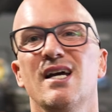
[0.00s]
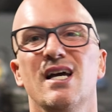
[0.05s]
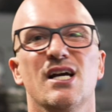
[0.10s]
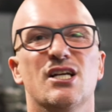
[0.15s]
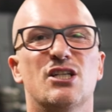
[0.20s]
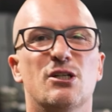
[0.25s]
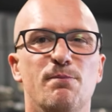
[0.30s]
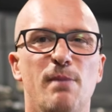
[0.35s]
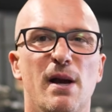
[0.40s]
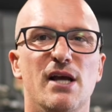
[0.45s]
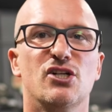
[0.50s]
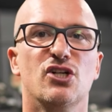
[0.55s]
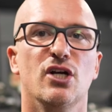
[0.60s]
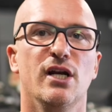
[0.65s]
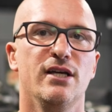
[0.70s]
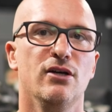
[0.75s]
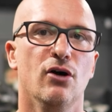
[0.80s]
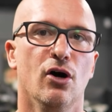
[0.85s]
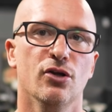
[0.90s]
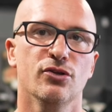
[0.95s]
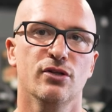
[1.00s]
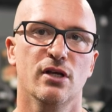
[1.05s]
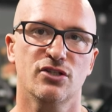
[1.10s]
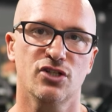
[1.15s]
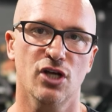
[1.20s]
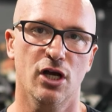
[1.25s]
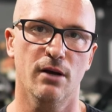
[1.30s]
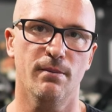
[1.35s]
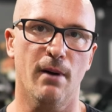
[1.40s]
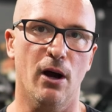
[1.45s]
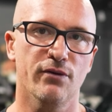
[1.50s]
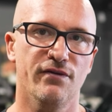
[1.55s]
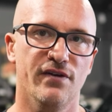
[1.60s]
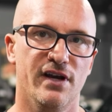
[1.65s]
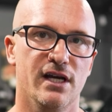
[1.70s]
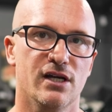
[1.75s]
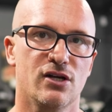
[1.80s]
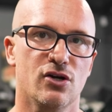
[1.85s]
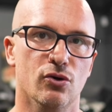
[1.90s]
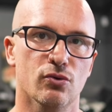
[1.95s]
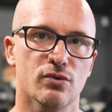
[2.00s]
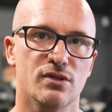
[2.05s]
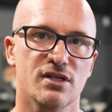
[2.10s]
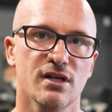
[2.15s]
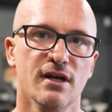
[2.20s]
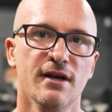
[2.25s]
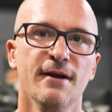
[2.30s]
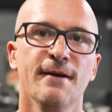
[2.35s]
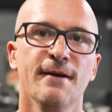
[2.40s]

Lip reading: especially on turbo vehicles.